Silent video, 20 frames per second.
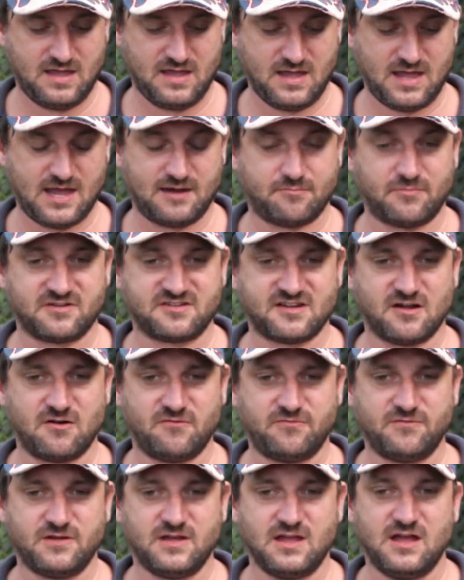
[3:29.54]
and
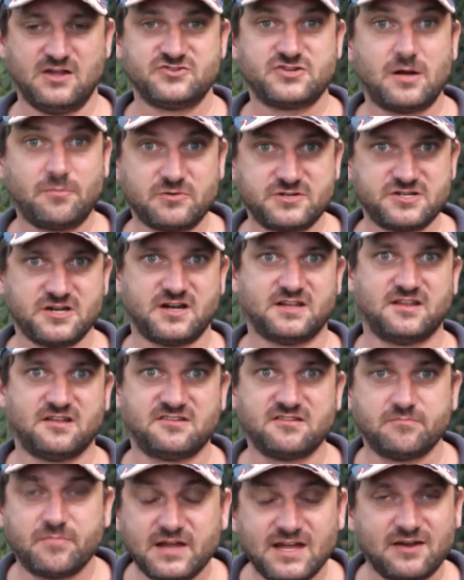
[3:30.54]
myself troubleshooting
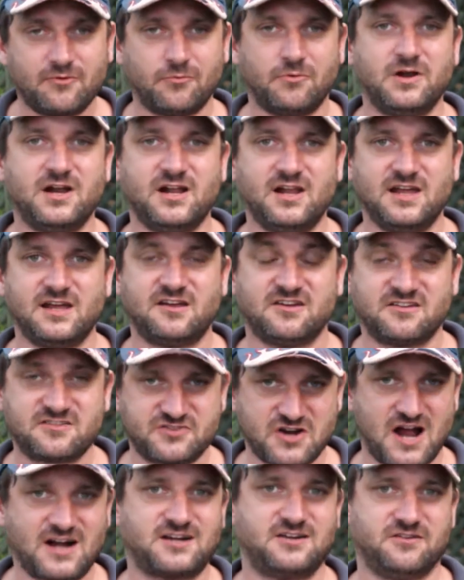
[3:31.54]
this and being really
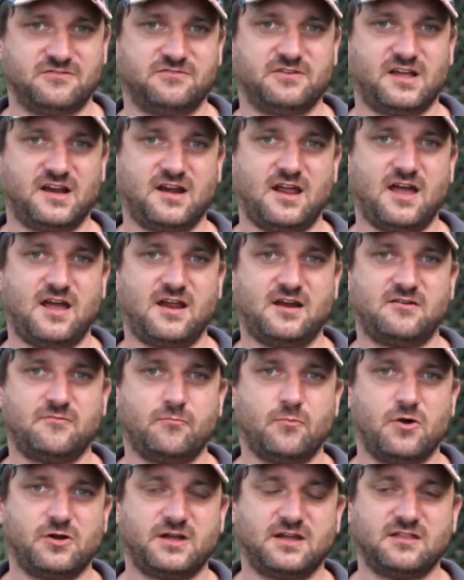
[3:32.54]
constructive and,
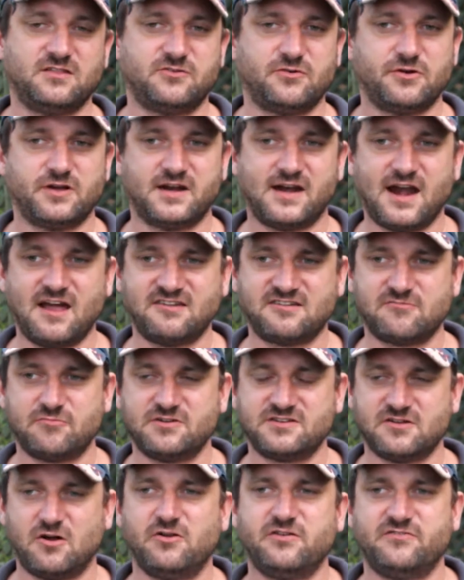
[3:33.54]
and working through it and as a
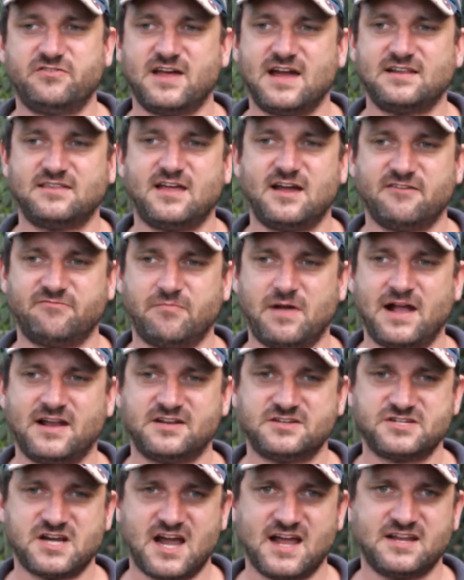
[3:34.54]
result of that they've made a
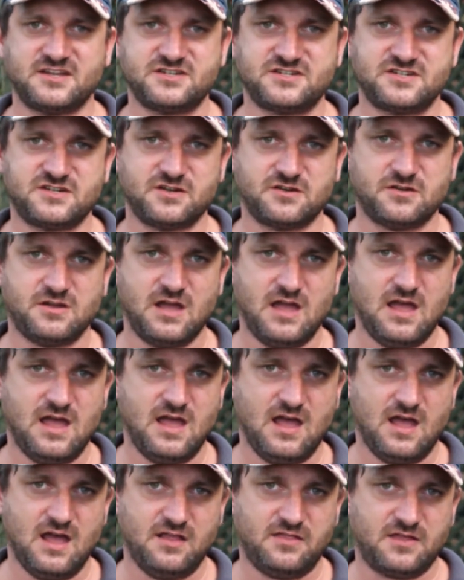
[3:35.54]
change to
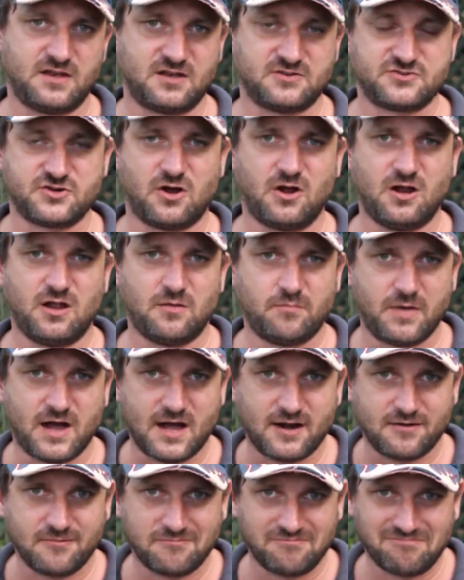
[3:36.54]
the controller
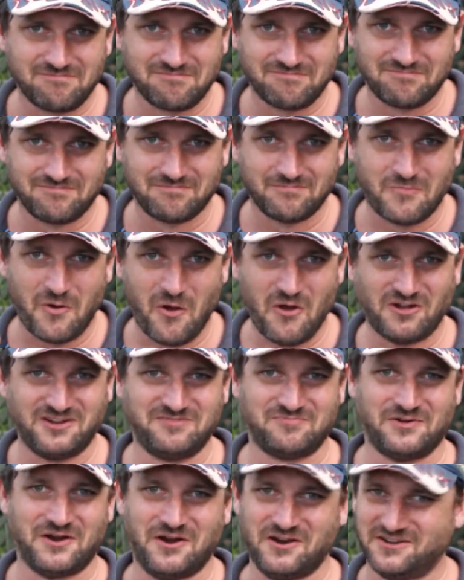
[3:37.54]
but in my
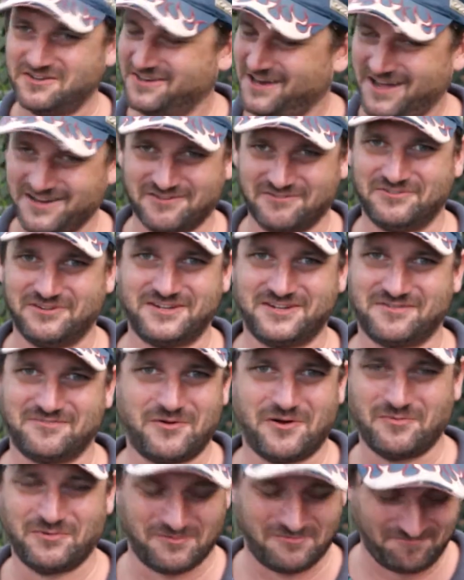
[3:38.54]
experience it hasn't fixed the
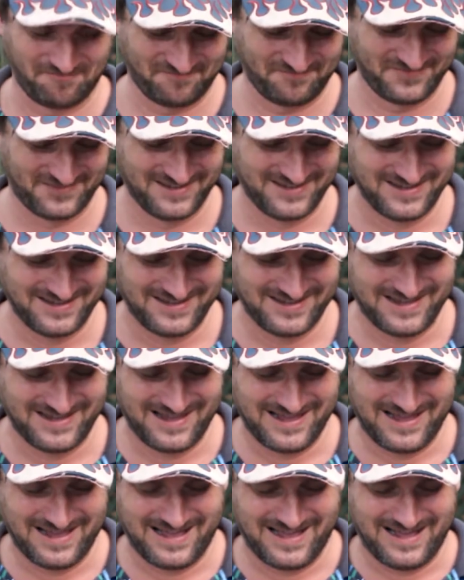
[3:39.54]
problem.
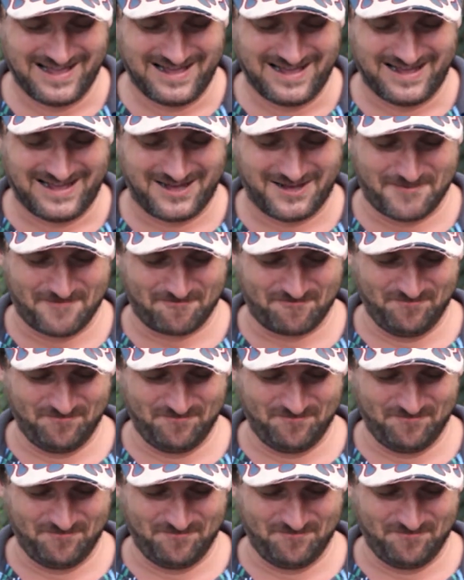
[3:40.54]
Um,